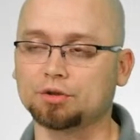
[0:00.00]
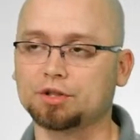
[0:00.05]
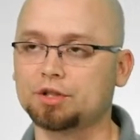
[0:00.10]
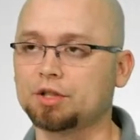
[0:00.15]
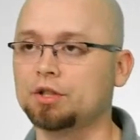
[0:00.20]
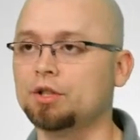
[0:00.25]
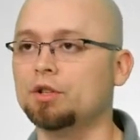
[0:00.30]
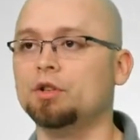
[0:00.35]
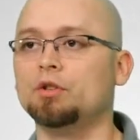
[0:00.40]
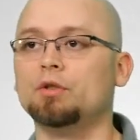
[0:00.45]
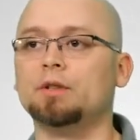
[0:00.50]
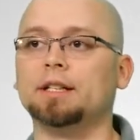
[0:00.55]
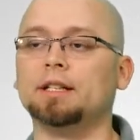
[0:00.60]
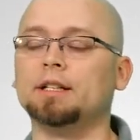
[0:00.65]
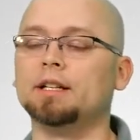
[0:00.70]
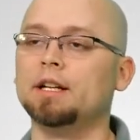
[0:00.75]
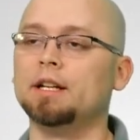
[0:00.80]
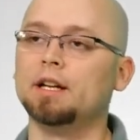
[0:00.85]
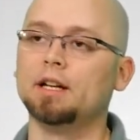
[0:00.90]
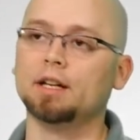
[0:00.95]
to,
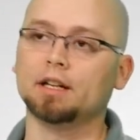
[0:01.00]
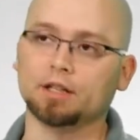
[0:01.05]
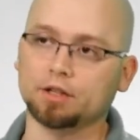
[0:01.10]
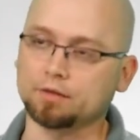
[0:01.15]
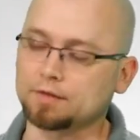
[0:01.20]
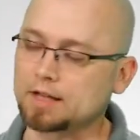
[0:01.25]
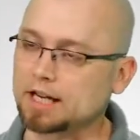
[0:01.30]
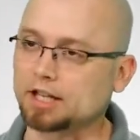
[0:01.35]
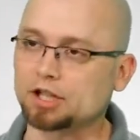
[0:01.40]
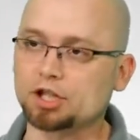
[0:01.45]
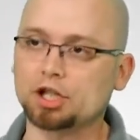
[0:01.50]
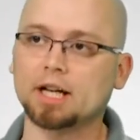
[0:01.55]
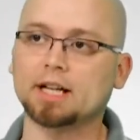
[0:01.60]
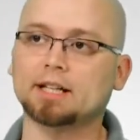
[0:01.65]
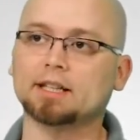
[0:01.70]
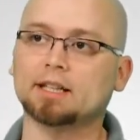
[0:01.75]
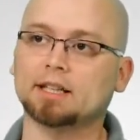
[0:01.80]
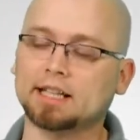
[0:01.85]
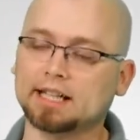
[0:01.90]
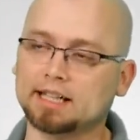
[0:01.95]
and you've got a
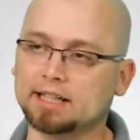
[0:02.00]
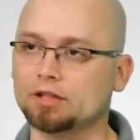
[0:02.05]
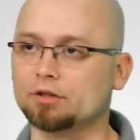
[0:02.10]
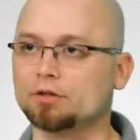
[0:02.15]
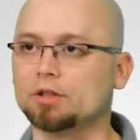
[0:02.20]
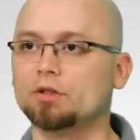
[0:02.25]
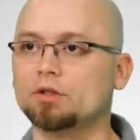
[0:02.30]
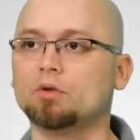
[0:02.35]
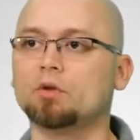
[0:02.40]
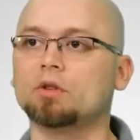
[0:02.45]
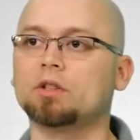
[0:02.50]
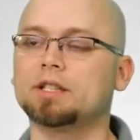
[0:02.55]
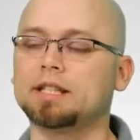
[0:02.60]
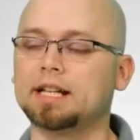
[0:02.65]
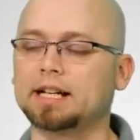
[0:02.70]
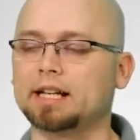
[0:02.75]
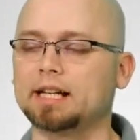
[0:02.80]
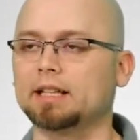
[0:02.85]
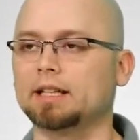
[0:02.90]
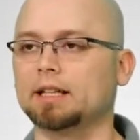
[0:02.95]
check that they need to endorse,
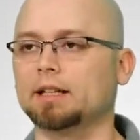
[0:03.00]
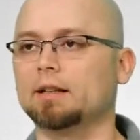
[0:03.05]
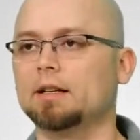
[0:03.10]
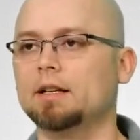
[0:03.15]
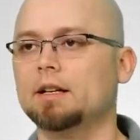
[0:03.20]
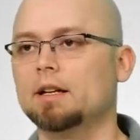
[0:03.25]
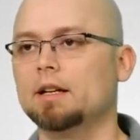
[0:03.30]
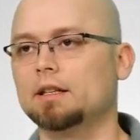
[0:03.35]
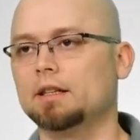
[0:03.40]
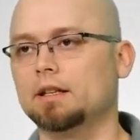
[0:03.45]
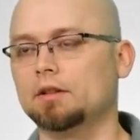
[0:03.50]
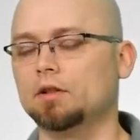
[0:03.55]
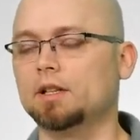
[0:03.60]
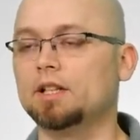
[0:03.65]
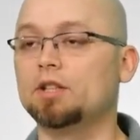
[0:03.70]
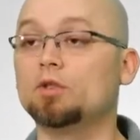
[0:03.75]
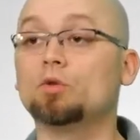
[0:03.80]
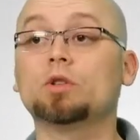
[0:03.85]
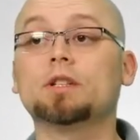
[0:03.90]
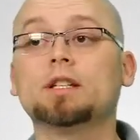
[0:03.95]
that kind of thing. They will
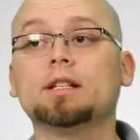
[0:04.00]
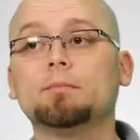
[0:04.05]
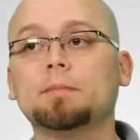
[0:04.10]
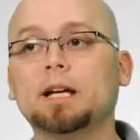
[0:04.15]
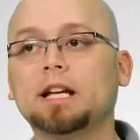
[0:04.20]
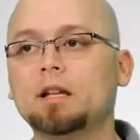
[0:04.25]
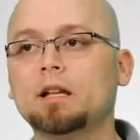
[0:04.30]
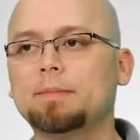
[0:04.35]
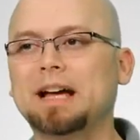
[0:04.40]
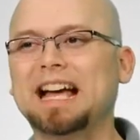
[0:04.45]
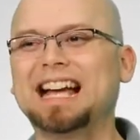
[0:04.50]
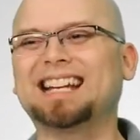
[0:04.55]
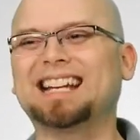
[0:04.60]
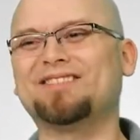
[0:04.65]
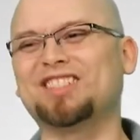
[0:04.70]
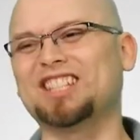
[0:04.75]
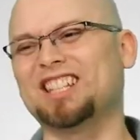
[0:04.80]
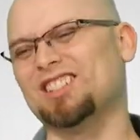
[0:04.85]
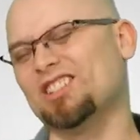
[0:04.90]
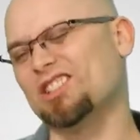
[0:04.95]
endorse it and mail it back if
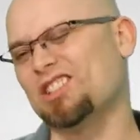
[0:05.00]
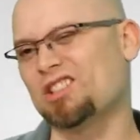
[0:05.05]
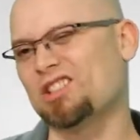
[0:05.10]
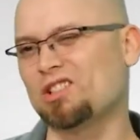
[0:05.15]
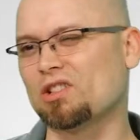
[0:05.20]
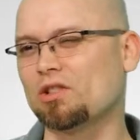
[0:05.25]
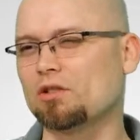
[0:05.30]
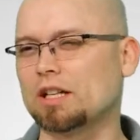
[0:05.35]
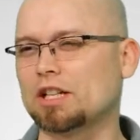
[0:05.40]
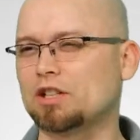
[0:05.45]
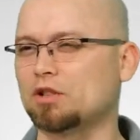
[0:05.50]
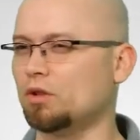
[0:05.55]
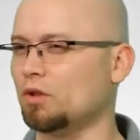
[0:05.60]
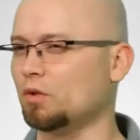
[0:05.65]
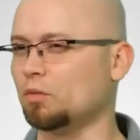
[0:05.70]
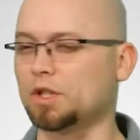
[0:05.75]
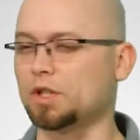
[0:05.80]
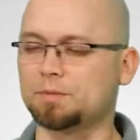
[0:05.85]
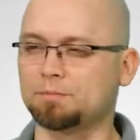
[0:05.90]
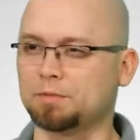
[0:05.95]
it's under a certain
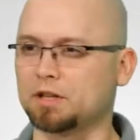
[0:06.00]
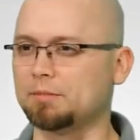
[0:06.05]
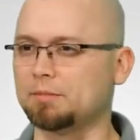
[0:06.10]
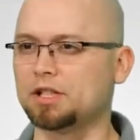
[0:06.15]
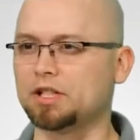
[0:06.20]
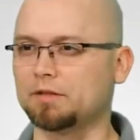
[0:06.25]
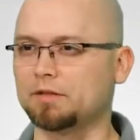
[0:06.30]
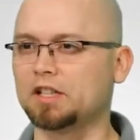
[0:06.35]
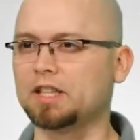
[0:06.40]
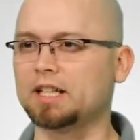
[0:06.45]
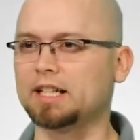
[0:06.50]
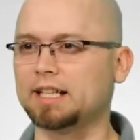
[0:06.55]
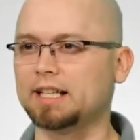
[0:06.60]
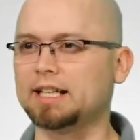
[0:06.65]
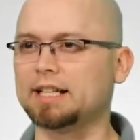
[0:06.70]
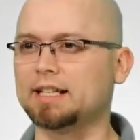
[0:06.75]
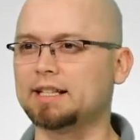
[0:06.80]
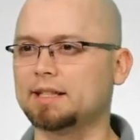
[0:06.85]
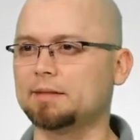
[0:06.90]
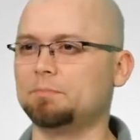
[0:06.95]
threshold, which pretty much everything
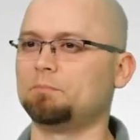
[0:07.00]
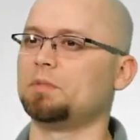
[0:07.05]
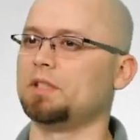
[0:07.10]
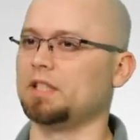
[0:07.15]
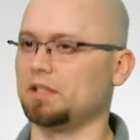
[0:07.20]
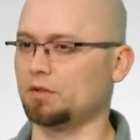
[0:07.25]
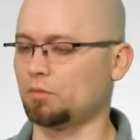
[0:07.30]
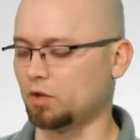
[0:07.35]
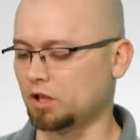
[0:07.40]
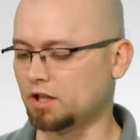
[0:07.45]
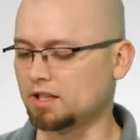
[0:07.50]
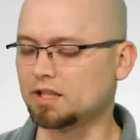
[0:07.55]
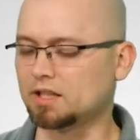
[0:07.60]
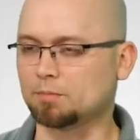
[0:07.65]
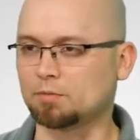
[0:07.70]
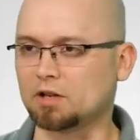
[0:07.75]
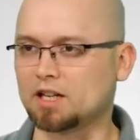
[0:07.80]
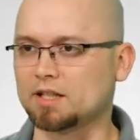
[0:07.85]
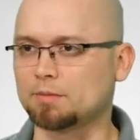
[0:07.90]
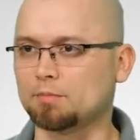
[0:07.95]
is since we're in this
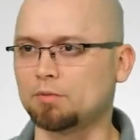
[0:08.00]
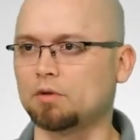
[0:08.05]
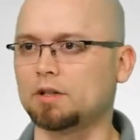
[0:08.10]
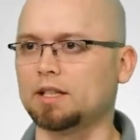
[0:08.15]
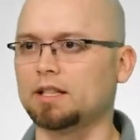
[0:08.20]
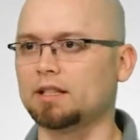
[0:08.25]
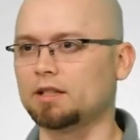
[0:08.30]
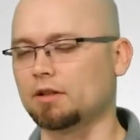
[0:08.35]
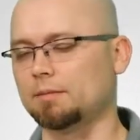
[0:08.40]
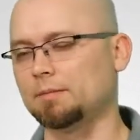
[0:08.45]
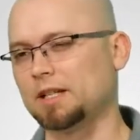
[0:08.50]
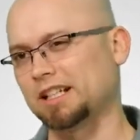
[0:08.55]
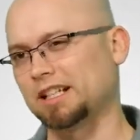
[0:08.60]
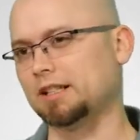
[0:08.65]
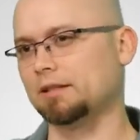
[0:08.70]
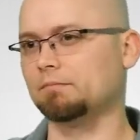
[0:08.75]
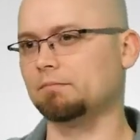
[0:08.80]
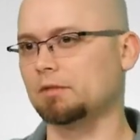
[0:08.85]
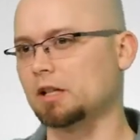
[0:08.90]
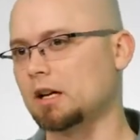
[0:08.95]
price point, so I'm not
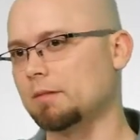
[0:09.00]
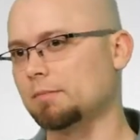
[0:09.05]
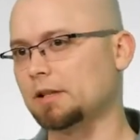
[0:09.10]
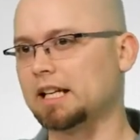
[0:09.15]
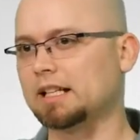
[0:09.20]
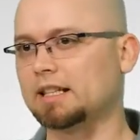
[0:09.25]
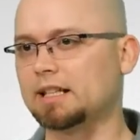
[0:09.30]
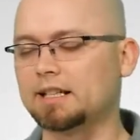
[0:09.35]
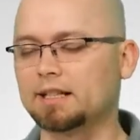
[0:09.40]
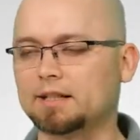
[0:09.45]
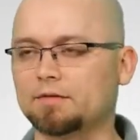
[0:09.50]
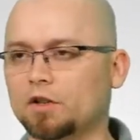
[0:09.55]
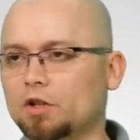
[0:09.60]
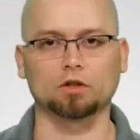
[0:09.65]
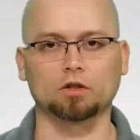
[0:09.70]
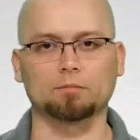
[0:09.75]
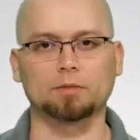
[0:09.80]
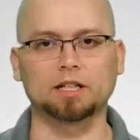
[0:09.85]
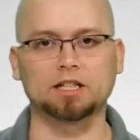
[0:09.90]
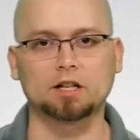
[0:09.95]
going to complicate things
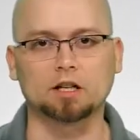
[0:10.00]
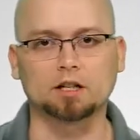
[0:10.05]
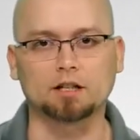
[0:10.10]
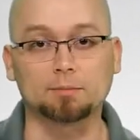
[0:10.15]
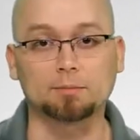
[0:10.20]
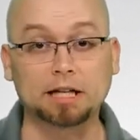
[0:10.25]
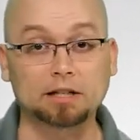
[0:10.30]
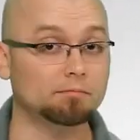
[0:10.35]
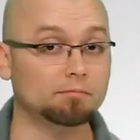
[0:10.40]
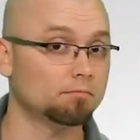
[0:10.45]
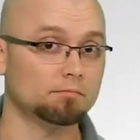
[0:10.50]
further by talking about